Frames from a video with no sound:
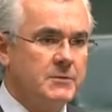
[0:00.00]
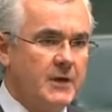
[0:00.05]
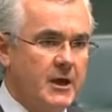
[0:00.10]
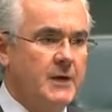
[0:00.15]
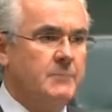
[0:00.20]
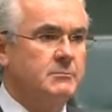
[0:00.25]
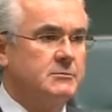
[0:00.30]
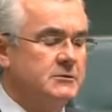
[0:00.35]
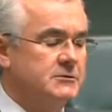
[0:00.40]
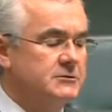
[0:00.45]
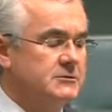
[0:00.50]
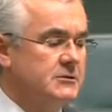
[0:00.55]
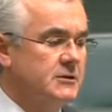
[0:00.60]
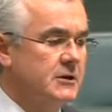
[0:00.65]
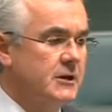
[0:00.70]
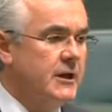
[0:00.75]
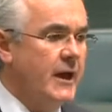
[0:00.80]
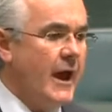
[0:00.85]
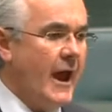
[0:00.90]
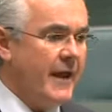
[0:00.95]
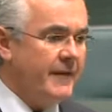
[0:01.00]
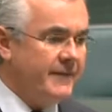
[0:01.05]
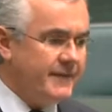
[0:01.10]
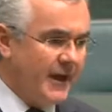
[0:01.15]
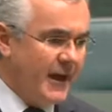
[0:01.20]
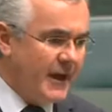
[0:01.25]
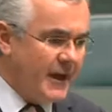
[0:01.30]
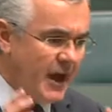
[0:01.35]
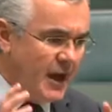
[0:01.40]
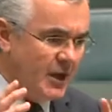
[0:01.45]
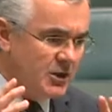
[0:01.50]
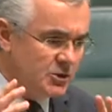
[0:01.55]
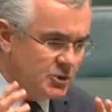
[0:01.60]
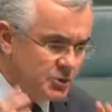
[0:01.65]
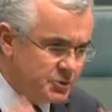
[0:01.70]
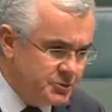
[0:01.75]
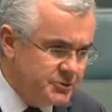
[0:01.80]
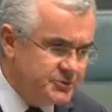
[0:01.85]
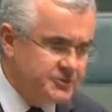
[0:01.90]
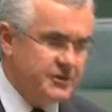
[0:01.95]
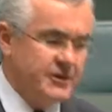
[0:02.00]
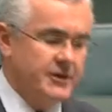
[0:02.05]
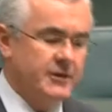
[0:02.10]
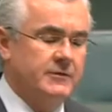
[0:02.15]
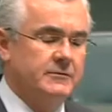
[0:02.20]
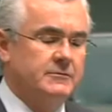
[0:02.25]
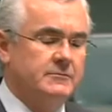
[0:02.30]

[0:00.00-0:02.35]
gamblers, and they are losing